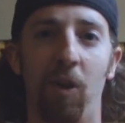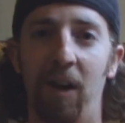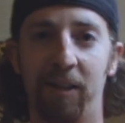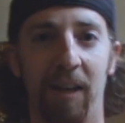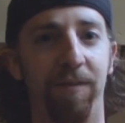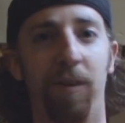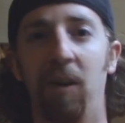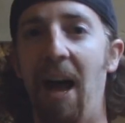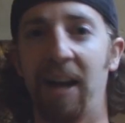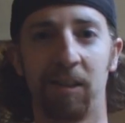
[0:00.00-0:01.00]
You always had
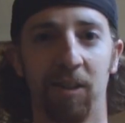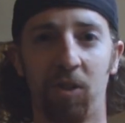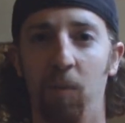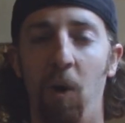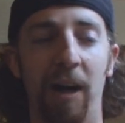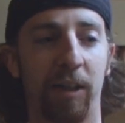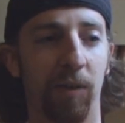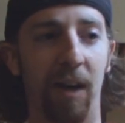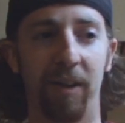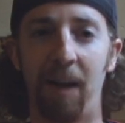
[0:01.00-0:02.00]
full access, could walk around.